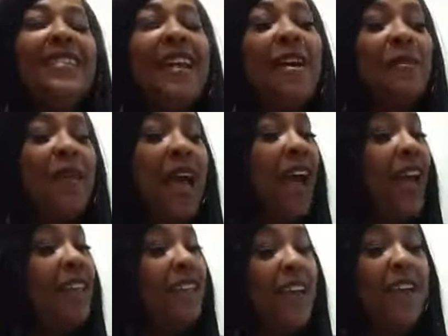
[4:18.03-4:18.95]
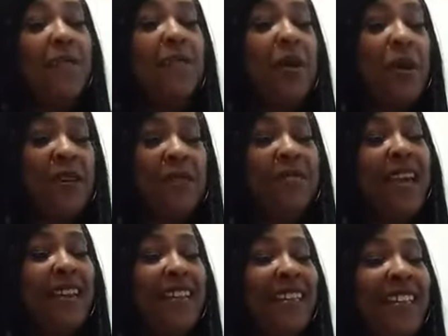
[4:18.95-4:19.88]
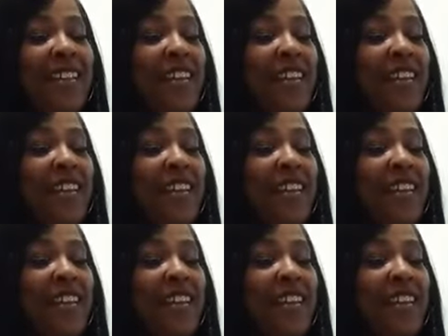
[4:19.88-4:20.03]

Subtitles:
Now, I love Bernie Mac.